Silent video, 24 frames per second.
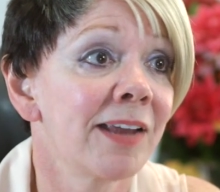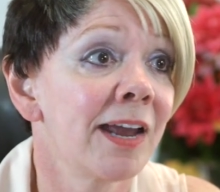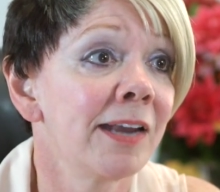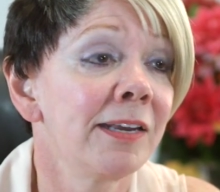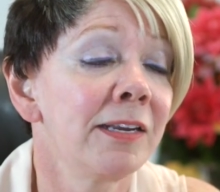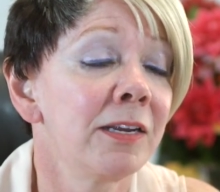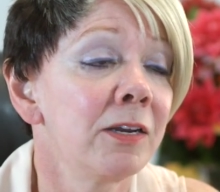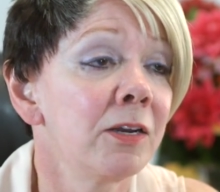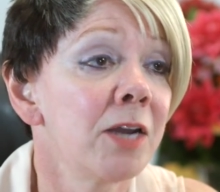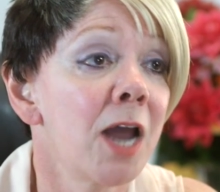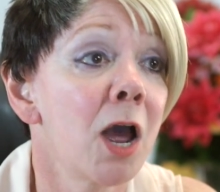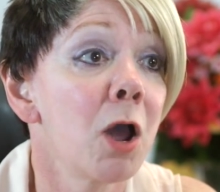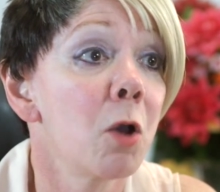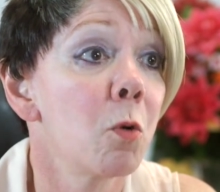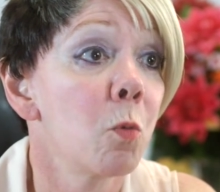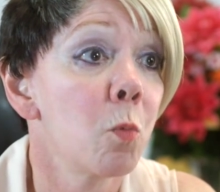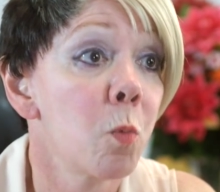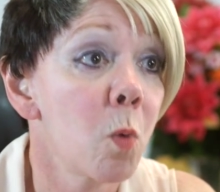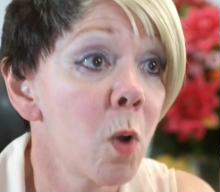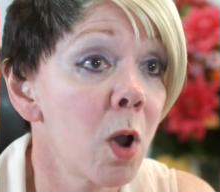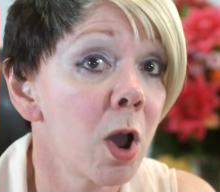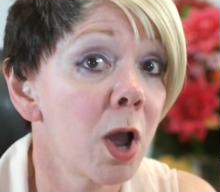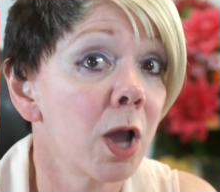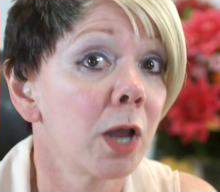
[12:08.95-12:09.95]
I did not
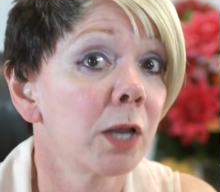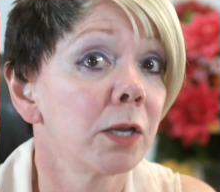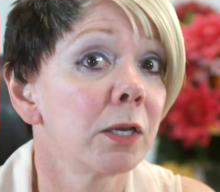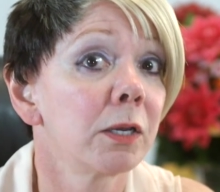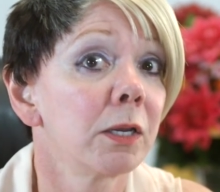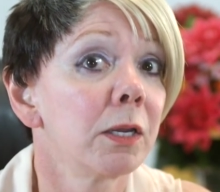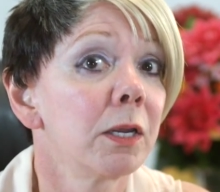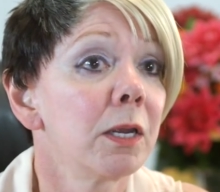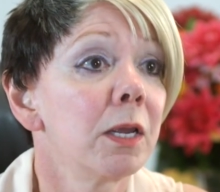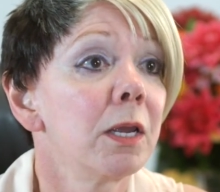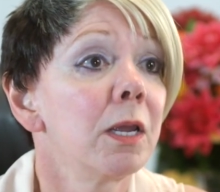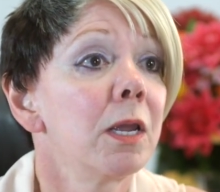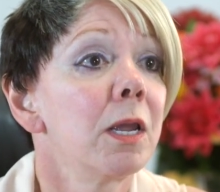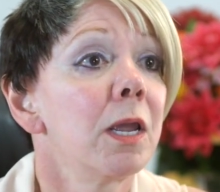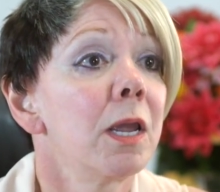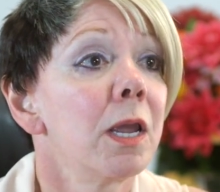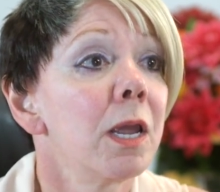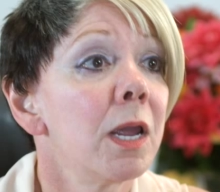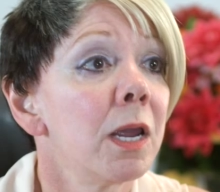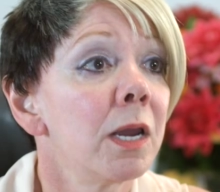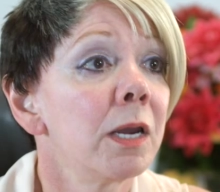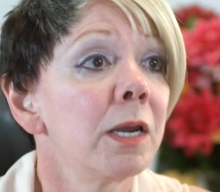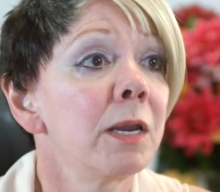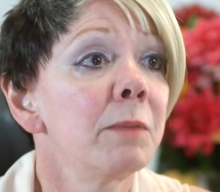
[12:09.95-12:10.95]
want
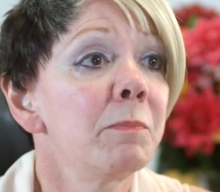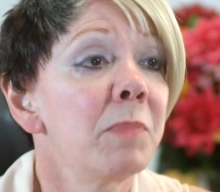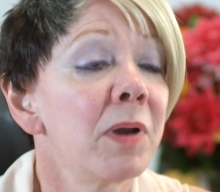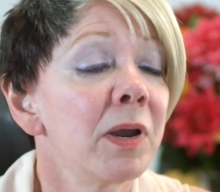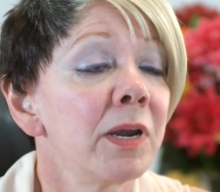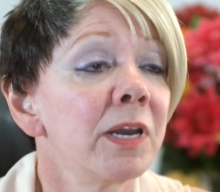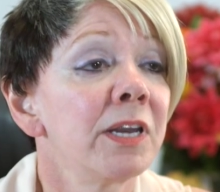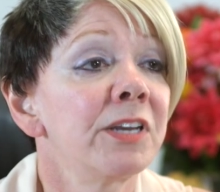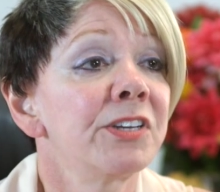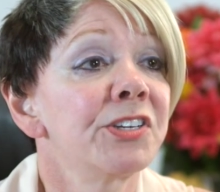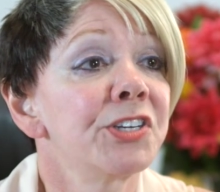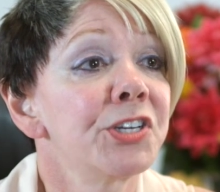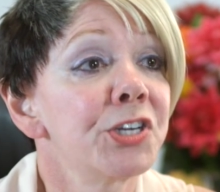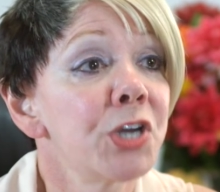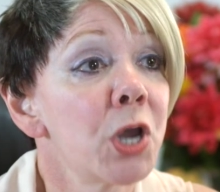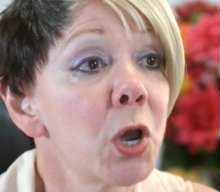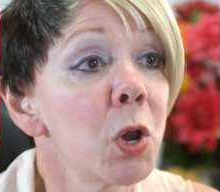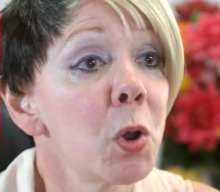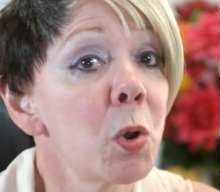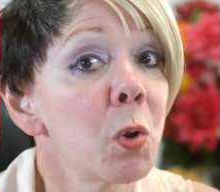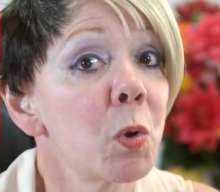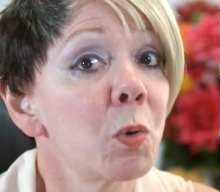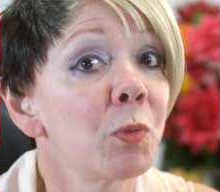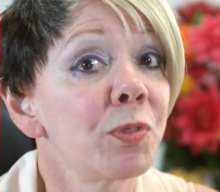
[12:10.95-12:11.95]
anybody to
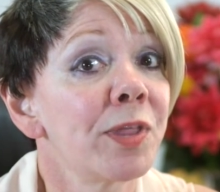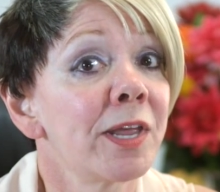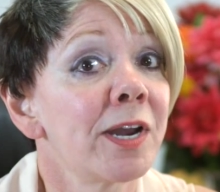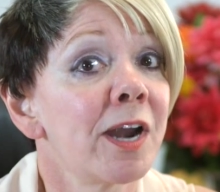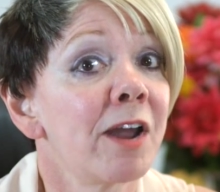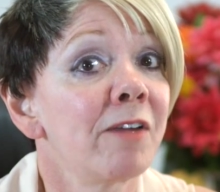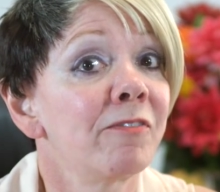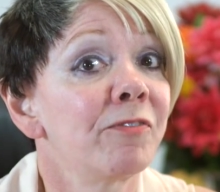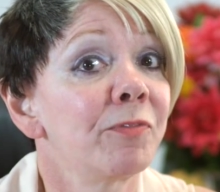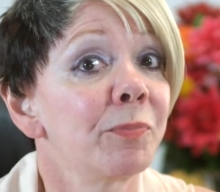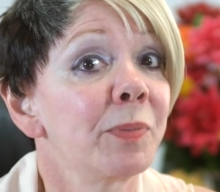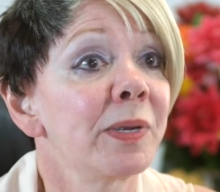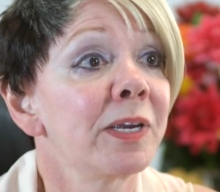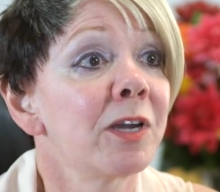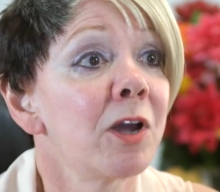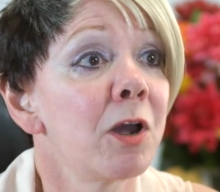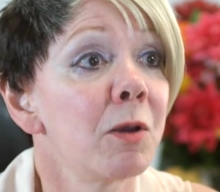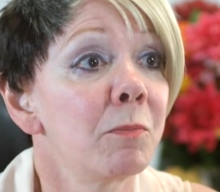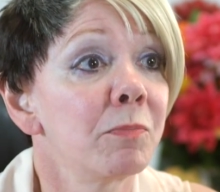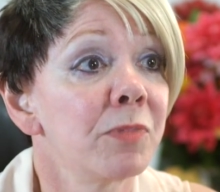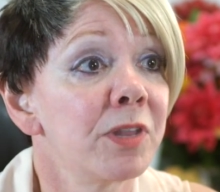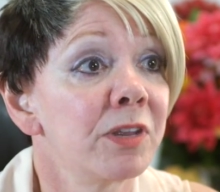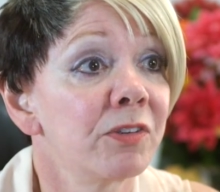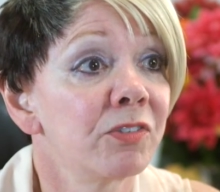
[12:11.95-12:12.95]
know that I've
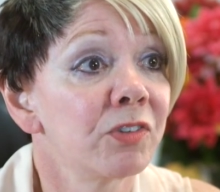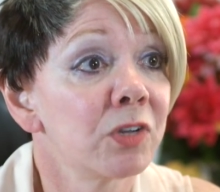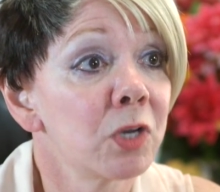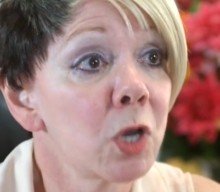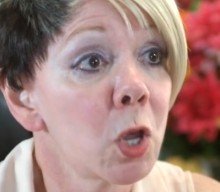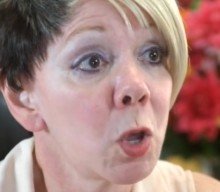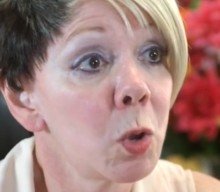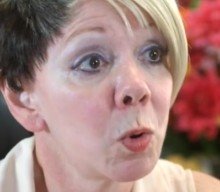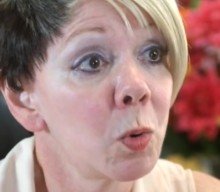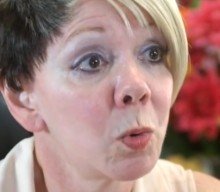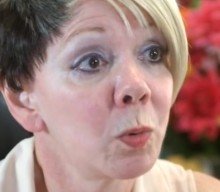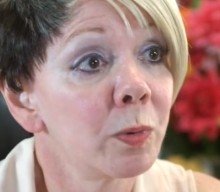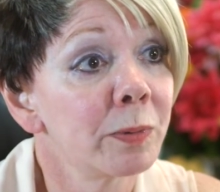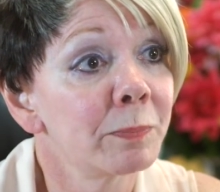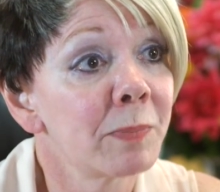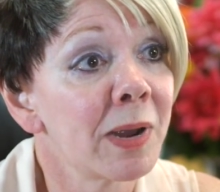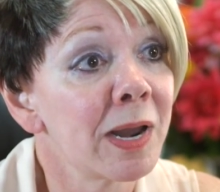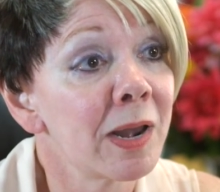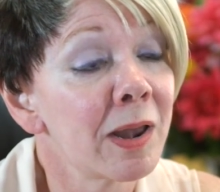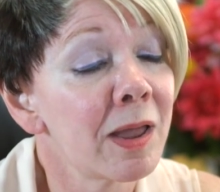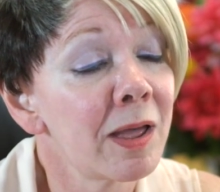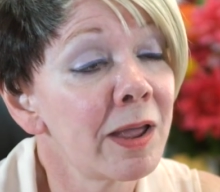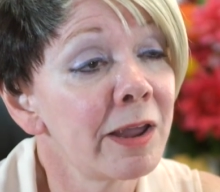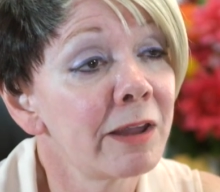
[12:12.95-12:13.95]
become this low in
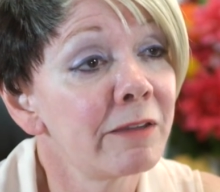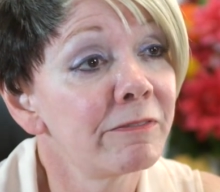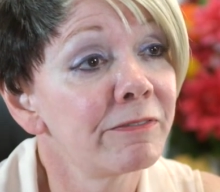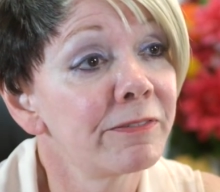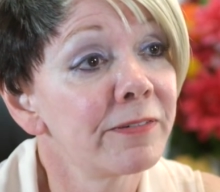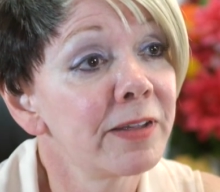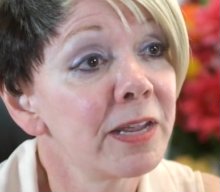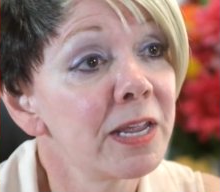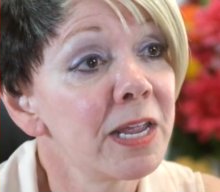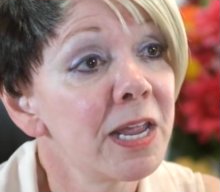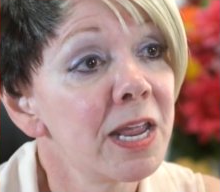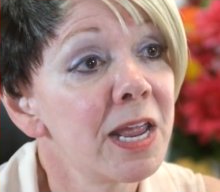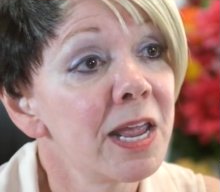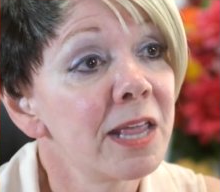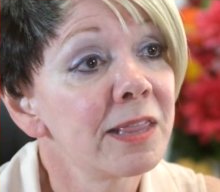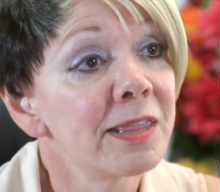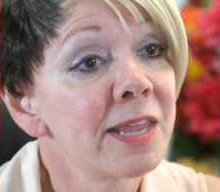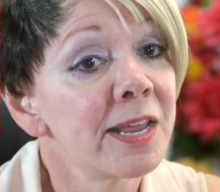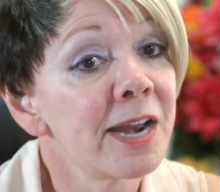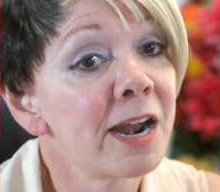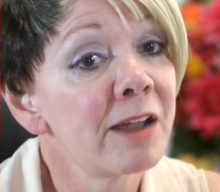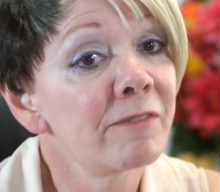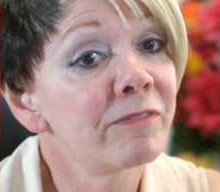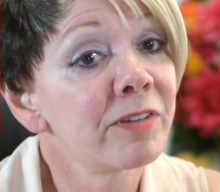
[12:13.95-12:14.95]
my life,
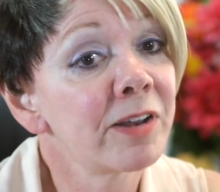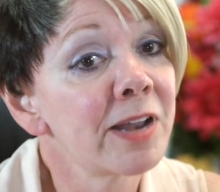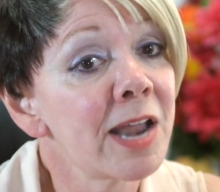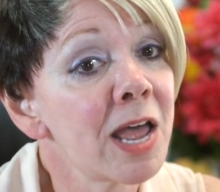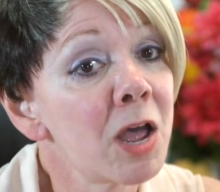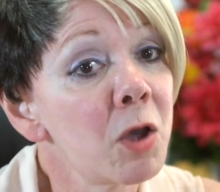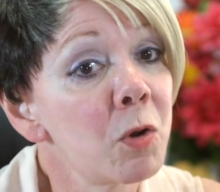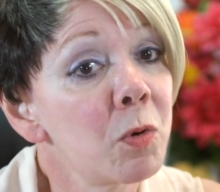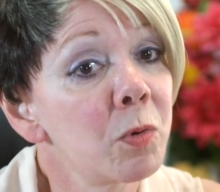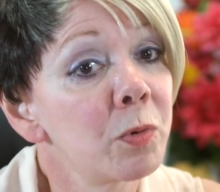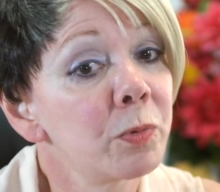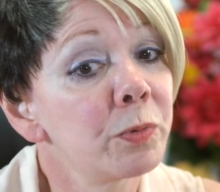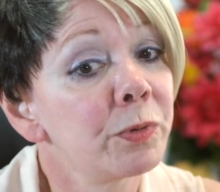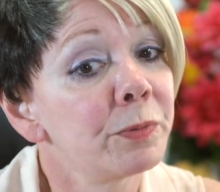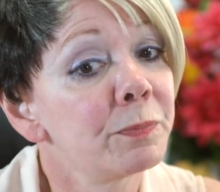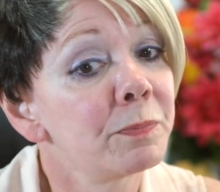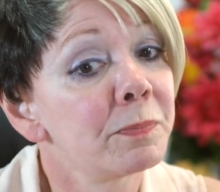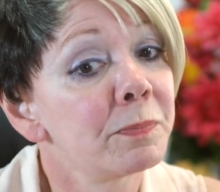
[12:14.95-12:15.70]
that I've allowed